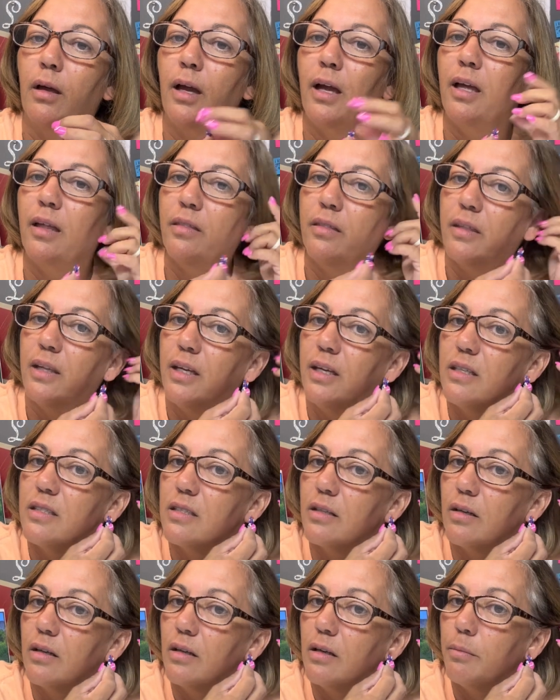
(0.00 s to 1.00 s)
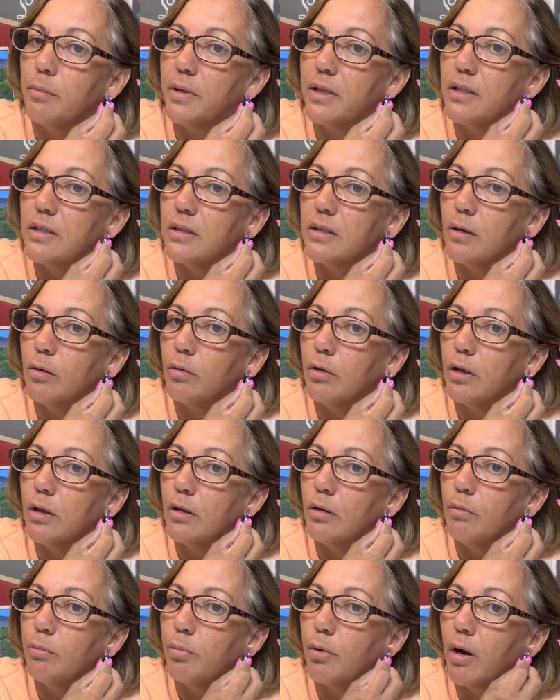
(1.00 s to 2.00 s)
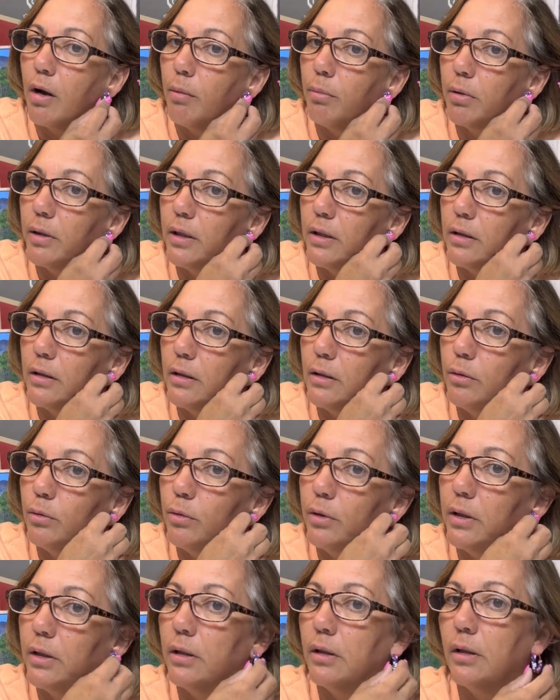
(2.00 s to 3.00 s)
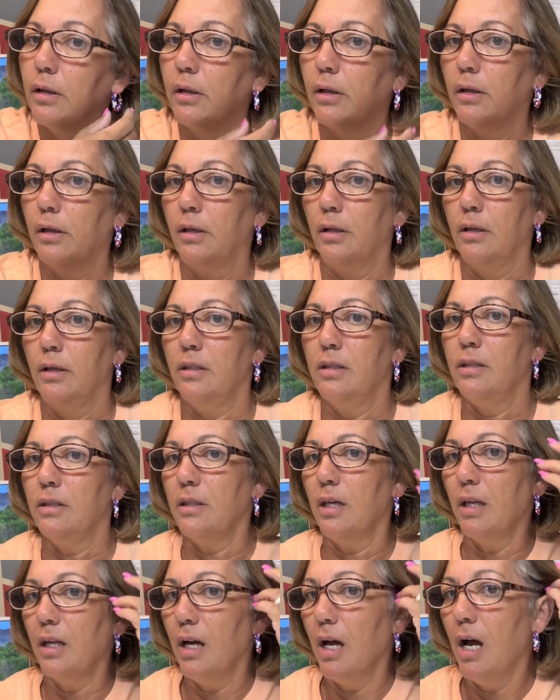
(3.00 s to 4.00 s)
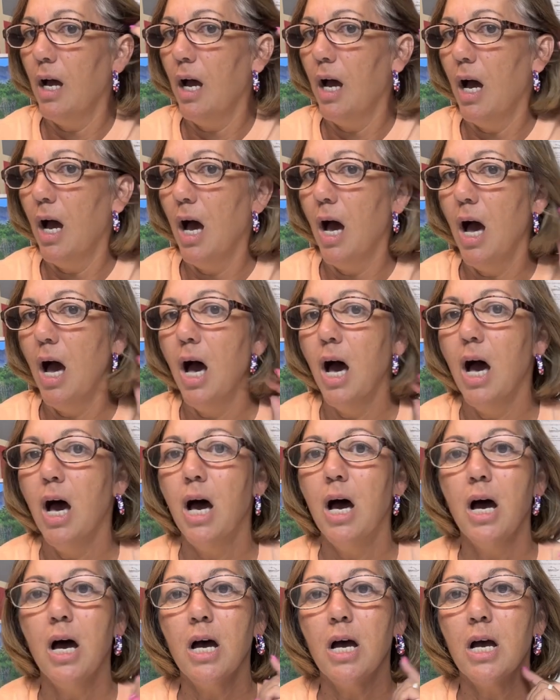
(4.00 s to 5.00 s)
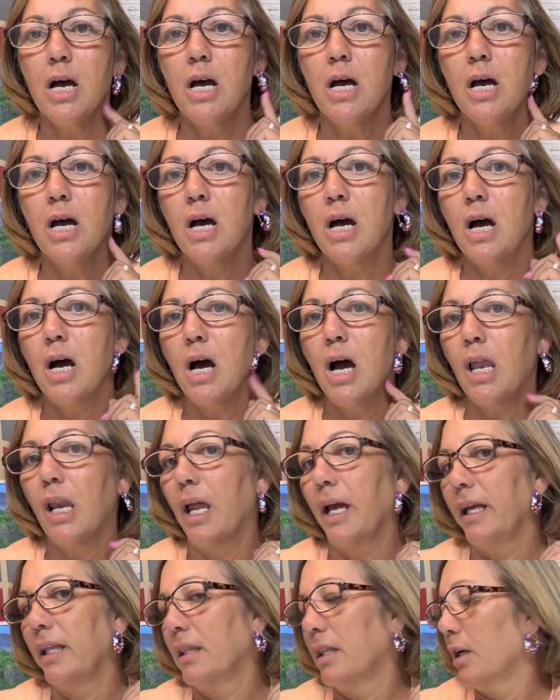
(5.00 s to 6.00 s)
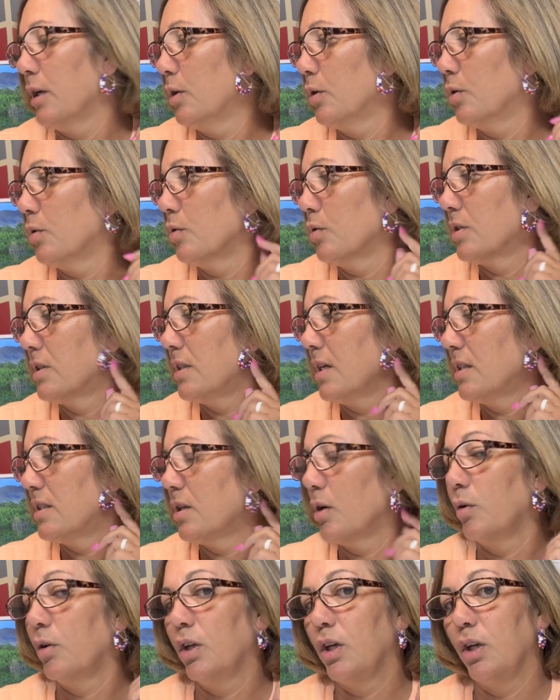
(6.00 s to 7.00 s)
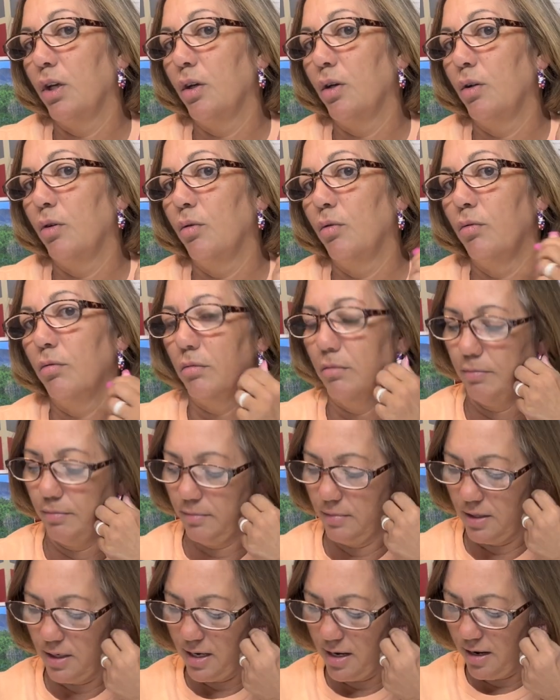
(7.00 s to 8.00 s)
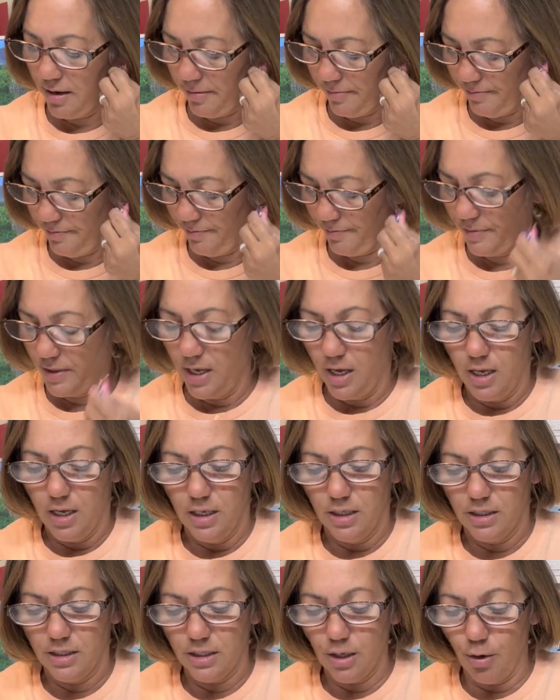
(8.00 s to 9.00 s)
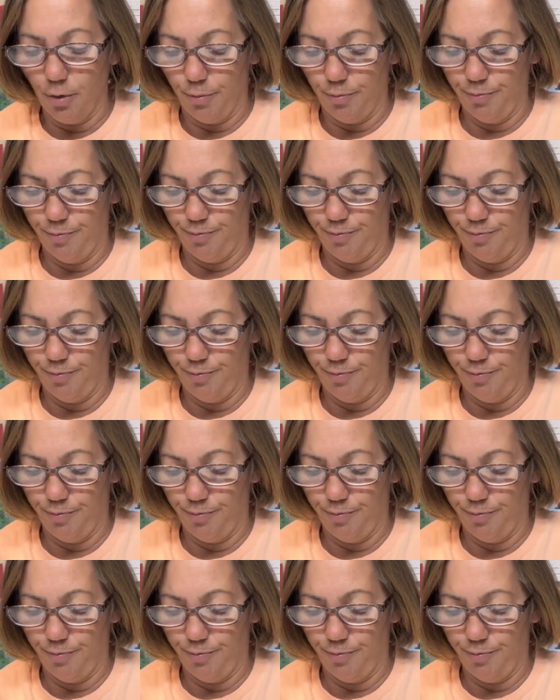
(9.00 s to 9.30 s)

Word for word: And these are going to be so cute, probably one. Ta-da! I like those. They're so cute. Yeah. So,